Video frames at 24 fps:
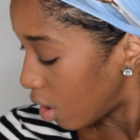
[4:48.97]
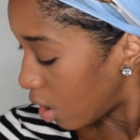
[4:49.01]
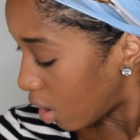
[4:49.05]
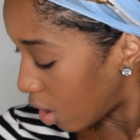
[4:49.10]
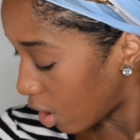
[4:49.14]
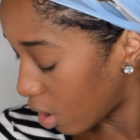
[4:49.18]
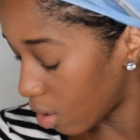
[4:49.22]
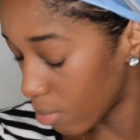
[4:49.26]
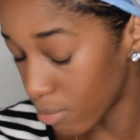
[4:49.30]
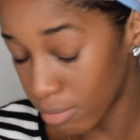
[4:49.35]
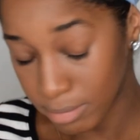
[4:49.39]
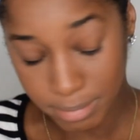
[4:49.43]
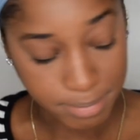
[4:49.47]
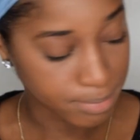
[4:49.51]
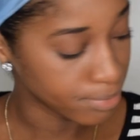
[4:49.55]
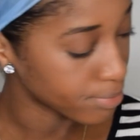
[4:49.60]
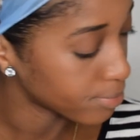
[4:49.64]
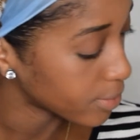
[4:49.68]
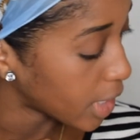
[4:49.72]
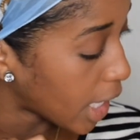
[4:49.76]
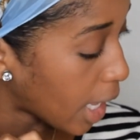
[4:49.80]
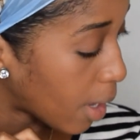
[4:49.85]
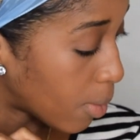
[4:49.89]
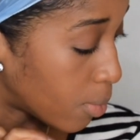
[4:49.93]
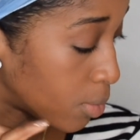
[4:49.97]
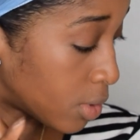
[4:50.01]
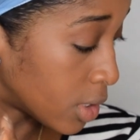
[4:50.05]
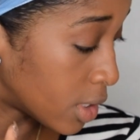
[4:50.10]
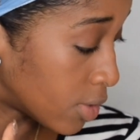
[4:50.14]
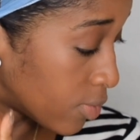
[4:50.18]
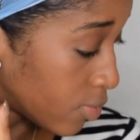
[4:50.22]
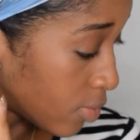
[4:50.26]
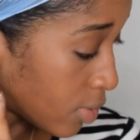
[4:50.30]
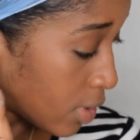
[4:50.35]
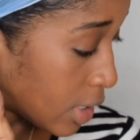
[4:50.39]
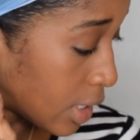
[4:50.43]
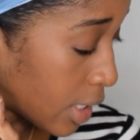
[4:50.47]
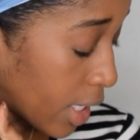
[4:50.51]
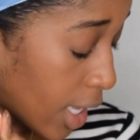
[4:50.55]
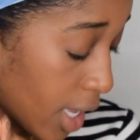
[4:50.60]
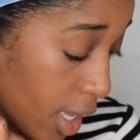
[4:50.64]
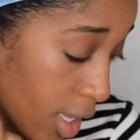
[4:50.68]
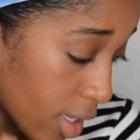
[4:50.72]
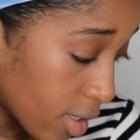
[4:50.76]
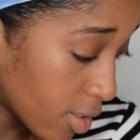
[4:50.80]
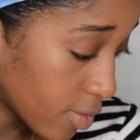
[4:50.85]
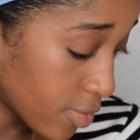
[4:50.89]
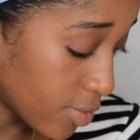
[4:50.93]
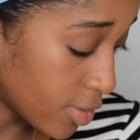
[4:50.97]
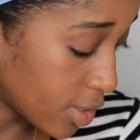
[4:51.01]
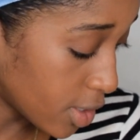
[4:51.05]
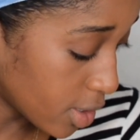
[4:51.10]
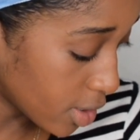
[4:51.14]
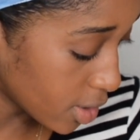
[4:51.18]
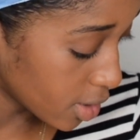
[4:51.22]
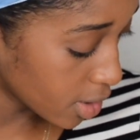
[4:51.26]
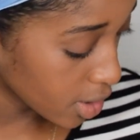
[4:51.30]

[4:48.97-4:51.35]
I would have loved